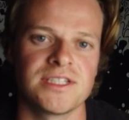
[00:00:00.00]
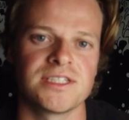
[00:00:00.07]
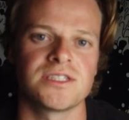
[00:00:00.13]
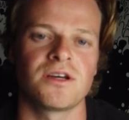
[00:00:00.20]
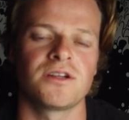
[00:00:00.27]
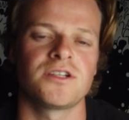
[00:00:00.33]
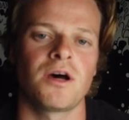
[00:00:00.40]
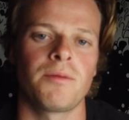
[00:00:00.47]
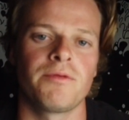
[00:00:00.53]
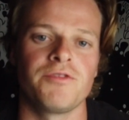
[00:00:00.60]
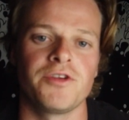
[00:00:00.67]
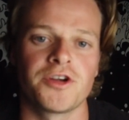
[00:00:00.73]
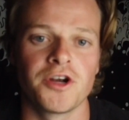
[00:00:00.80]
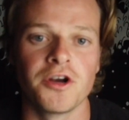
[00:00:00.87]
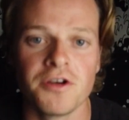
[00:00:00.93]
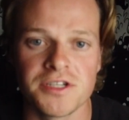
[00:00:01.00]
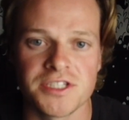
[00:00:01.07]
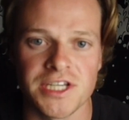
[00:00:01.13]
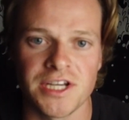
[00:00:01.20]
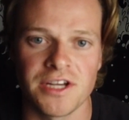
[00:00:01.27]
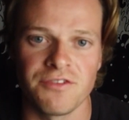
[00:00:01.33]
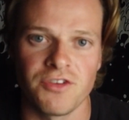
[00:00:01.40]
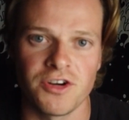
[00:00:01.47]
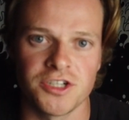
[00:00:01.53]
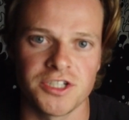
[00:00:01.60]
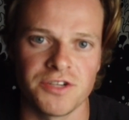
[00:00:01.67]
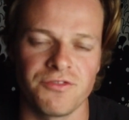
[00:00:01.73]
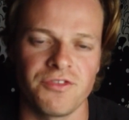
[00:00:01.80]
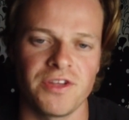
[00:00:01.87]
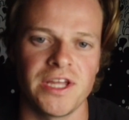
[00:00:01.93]
This is on top of your currency
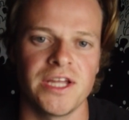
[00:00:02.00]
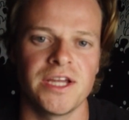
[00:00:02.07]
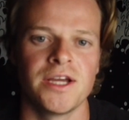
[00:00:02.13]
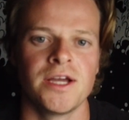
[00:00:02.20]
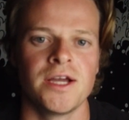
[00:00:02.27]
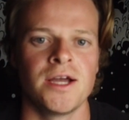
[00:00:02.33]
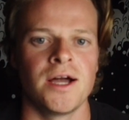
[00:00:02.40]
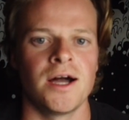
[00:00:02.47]
conversion fee.